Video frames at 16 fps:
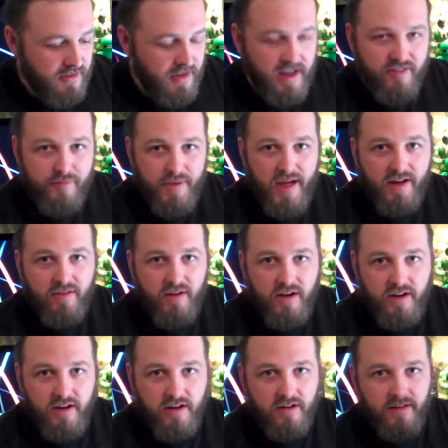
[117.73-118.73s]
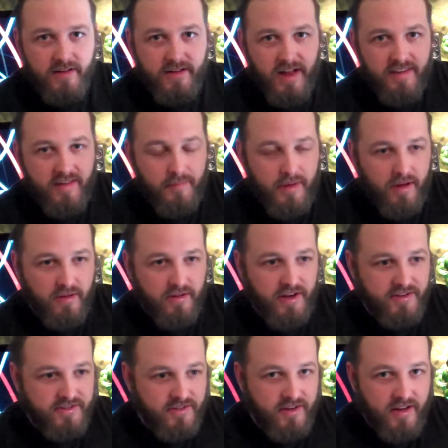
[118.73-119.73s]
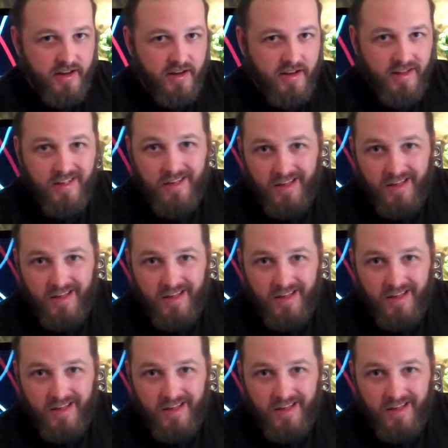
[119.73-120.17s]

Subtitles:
I have a pack right here I got in the mail yesterday.